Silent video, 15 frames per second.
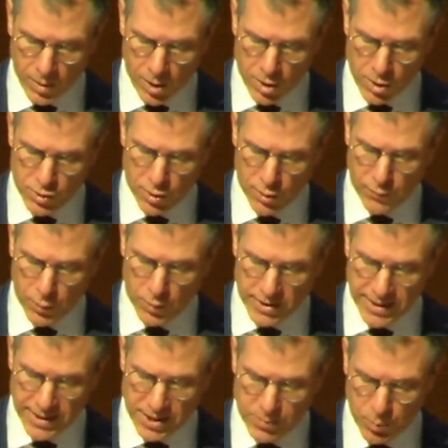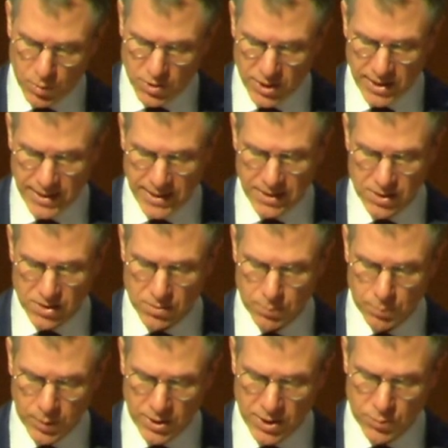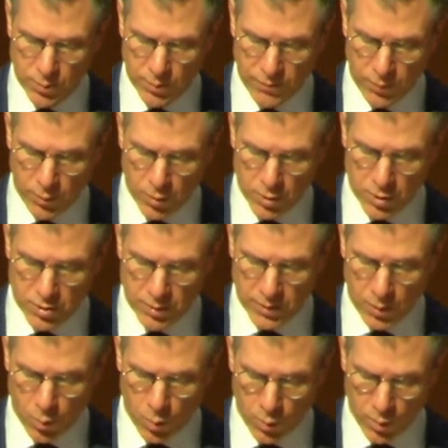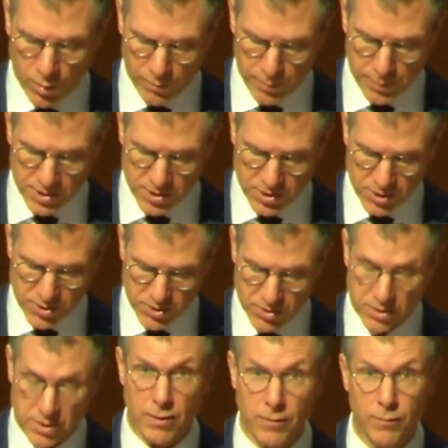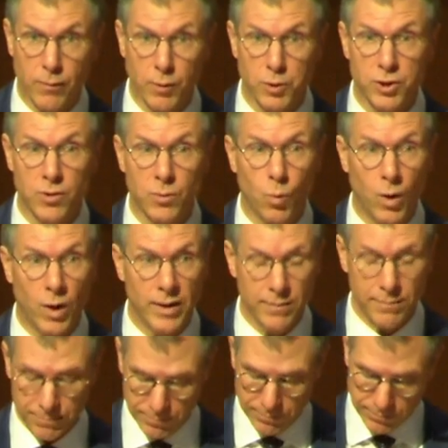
Also, for today's proceedings, please refer to the Order of Business version 1.